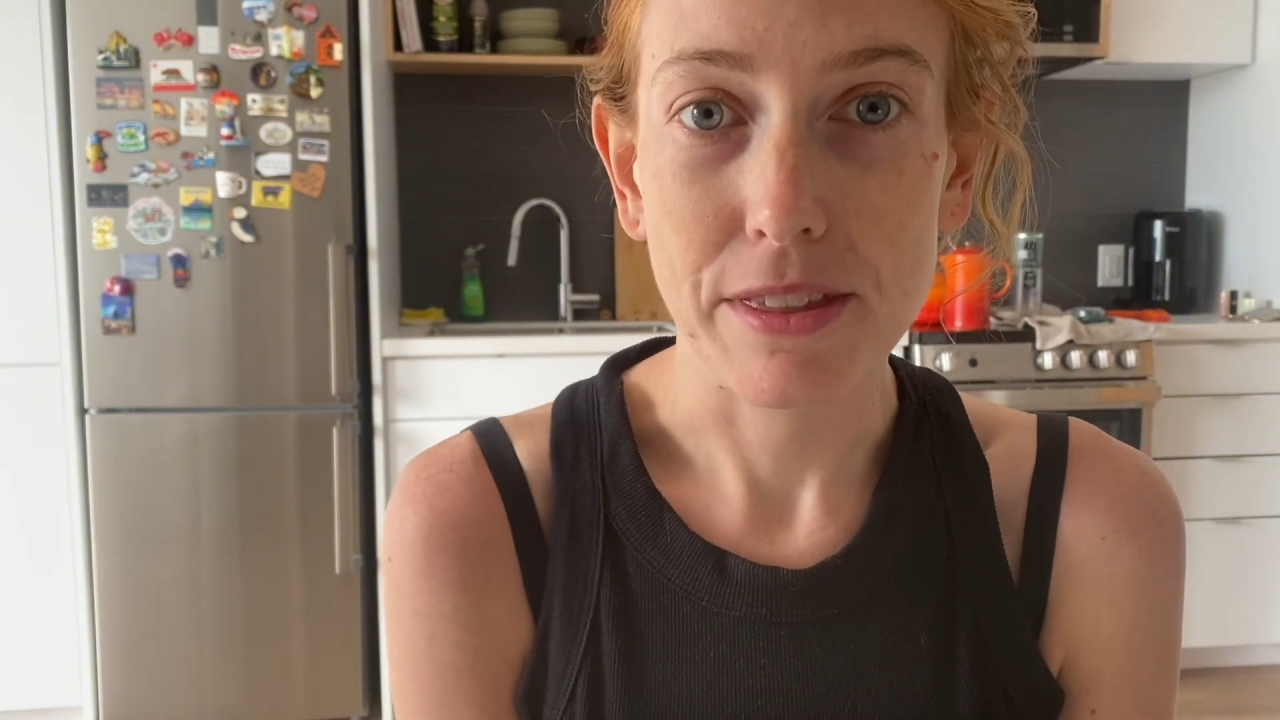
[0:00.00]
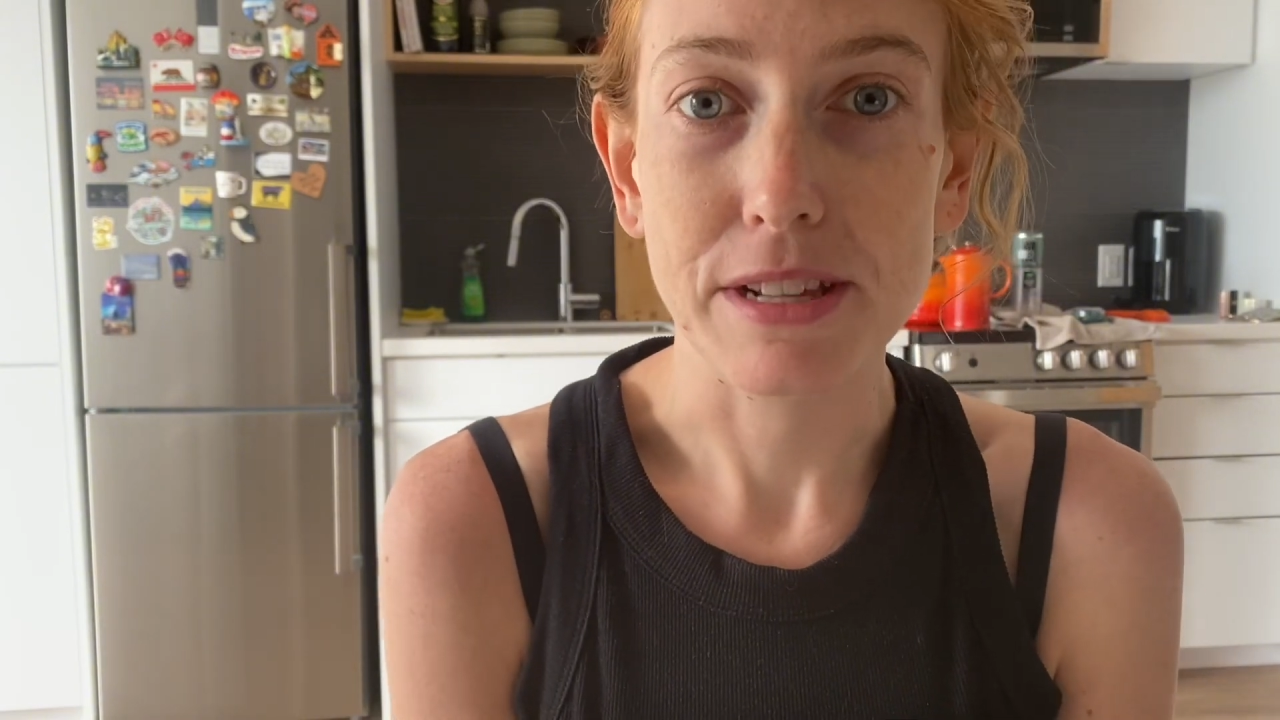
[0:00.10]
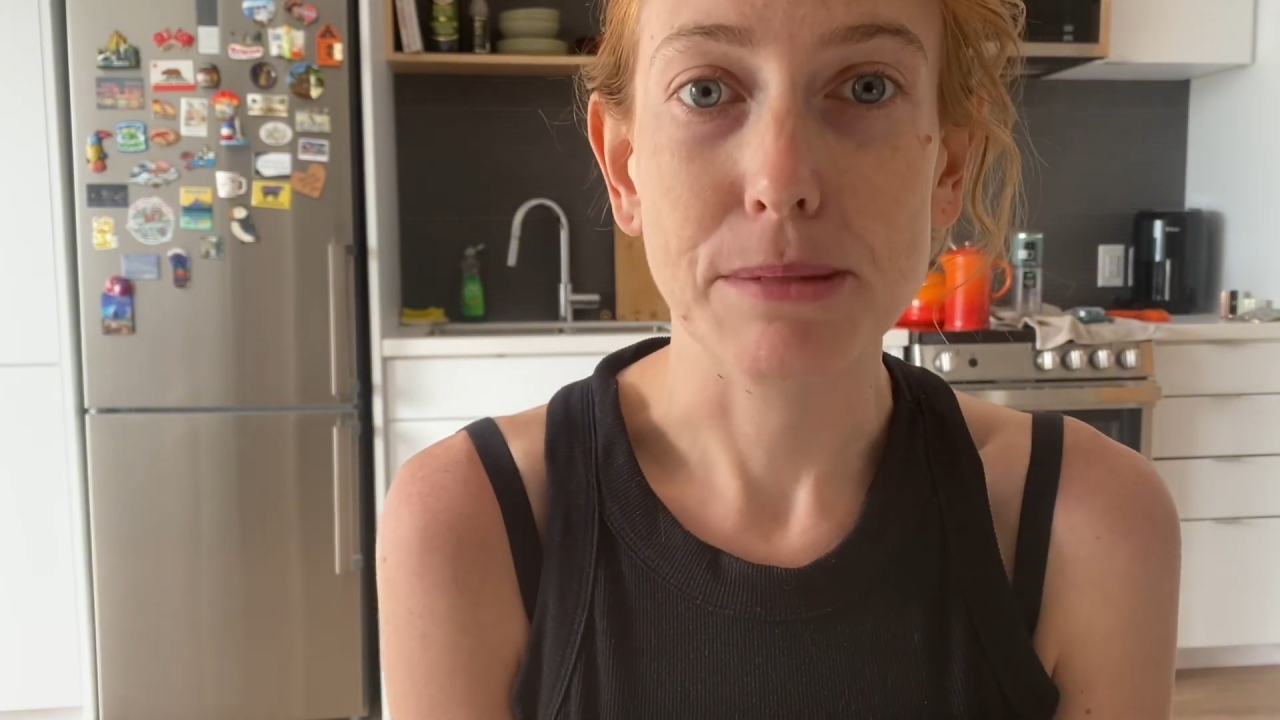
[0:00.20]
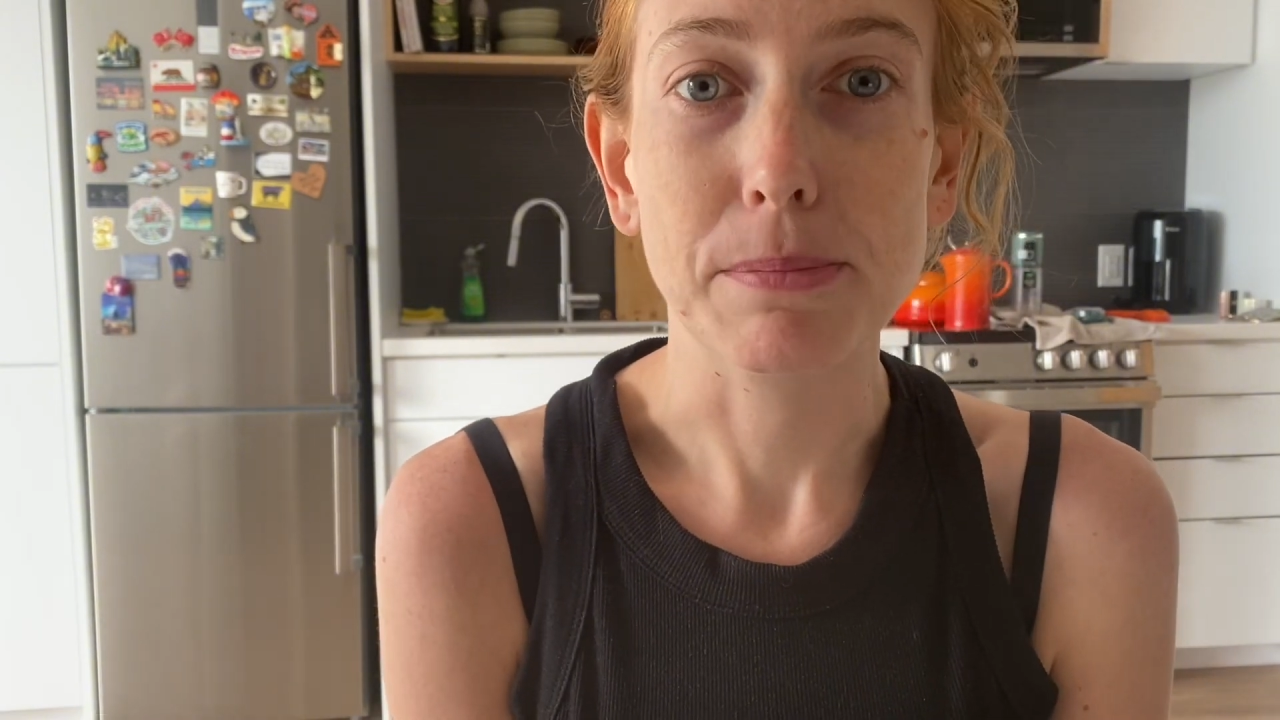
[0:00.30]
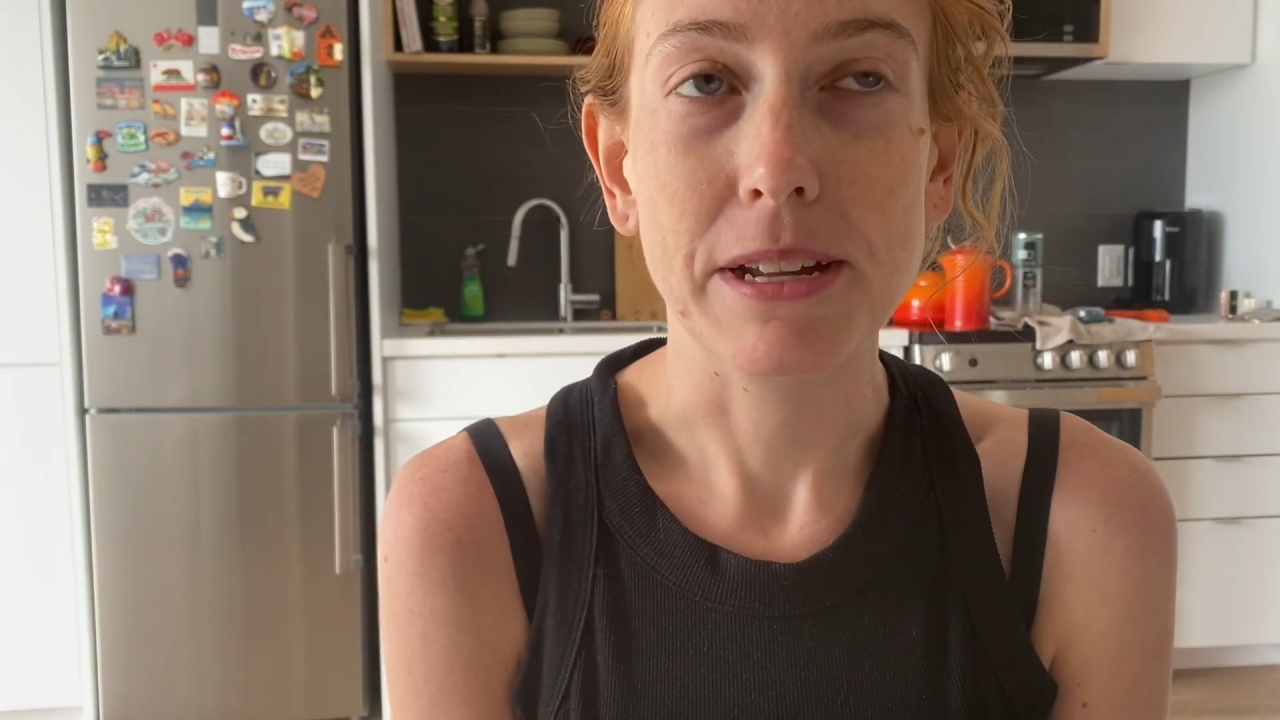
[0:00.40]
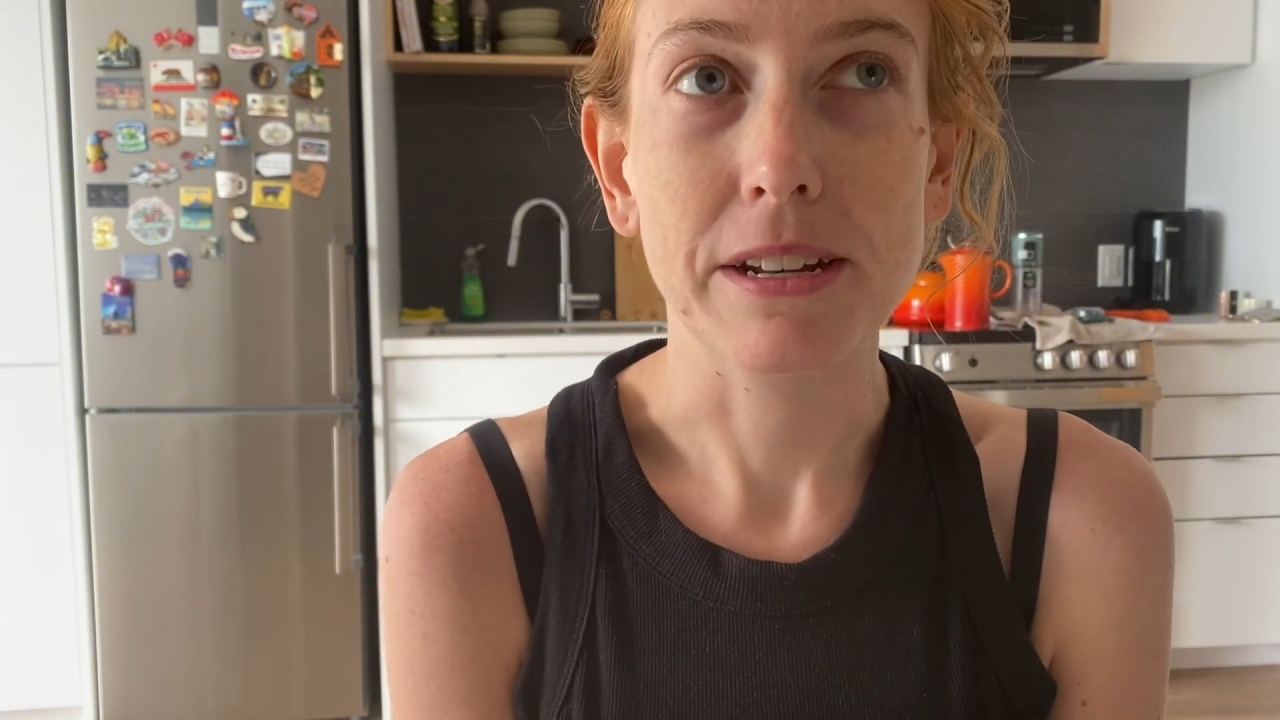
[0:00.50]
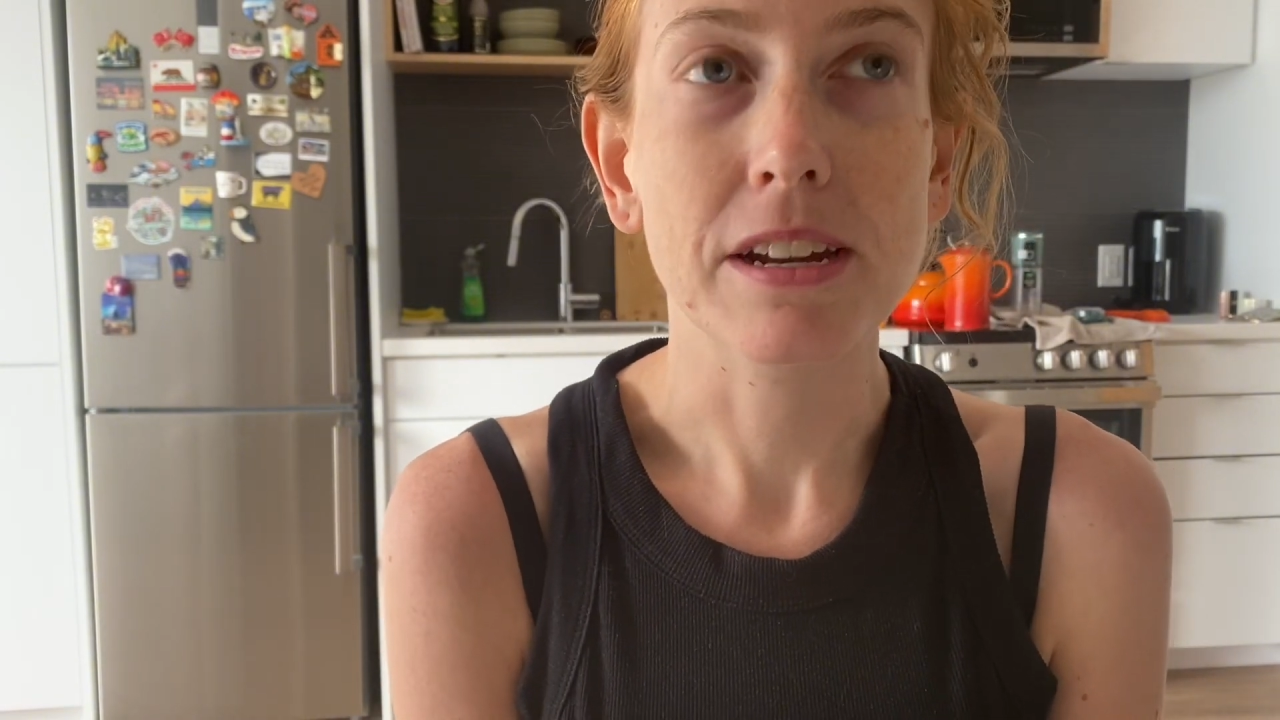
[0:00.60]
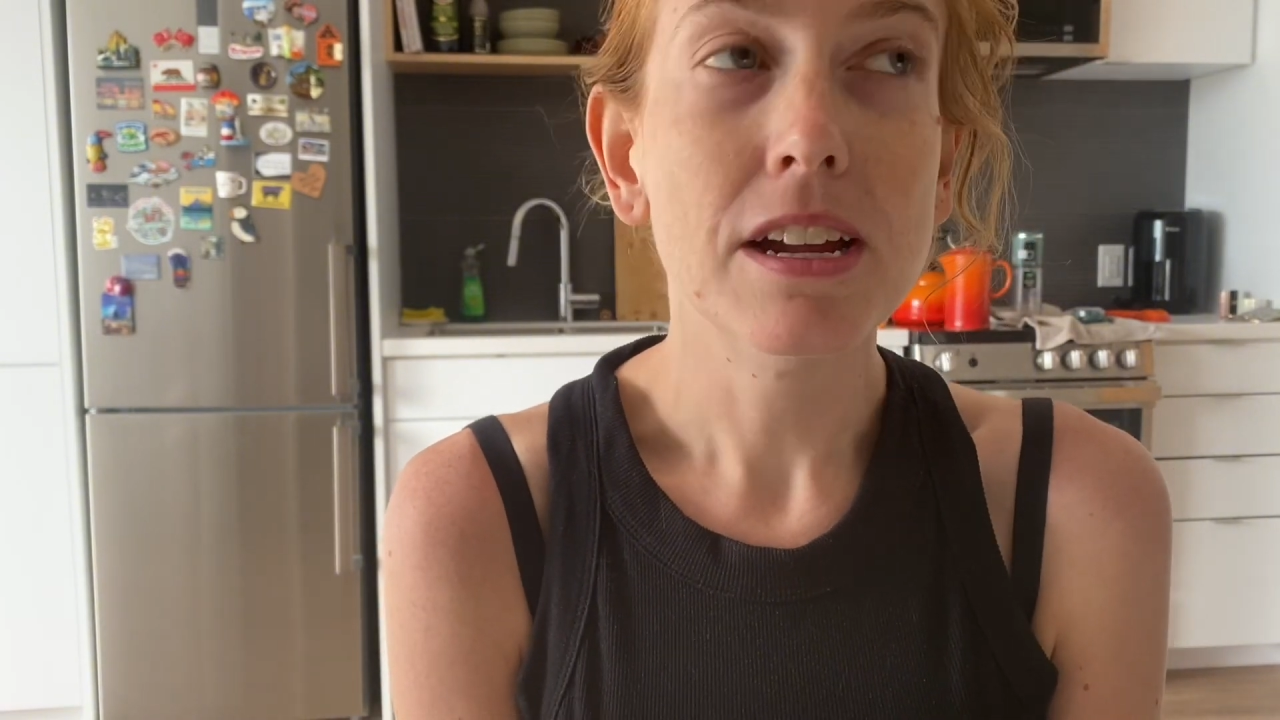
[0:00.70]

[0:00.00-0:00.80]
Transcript: has been